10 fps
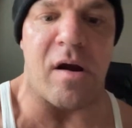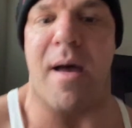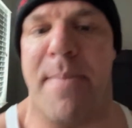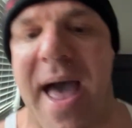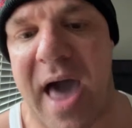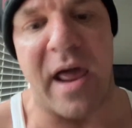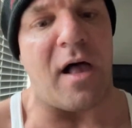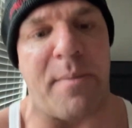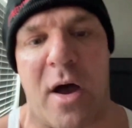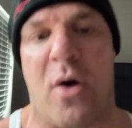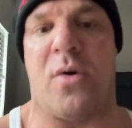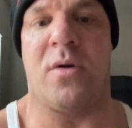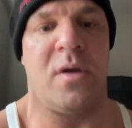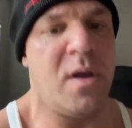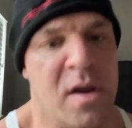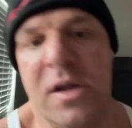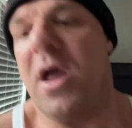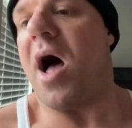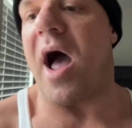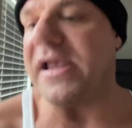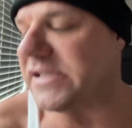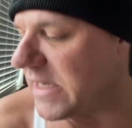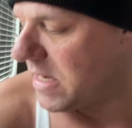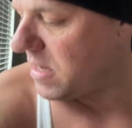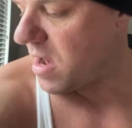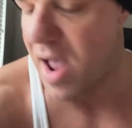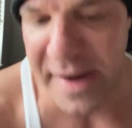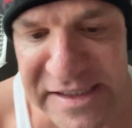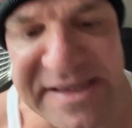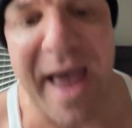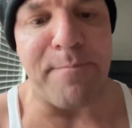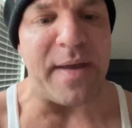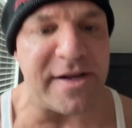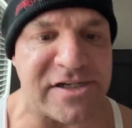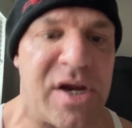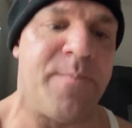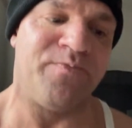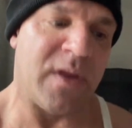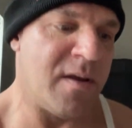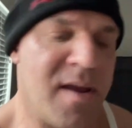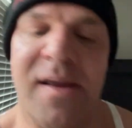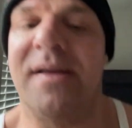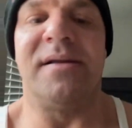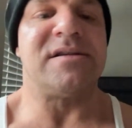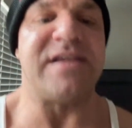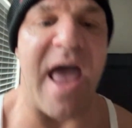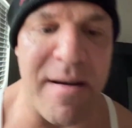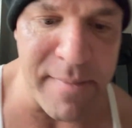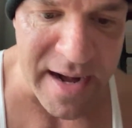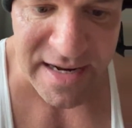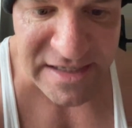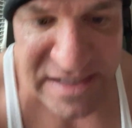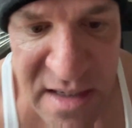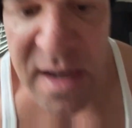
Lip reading: a bad elbow. Ice it, ice that bitch, 10 minutes,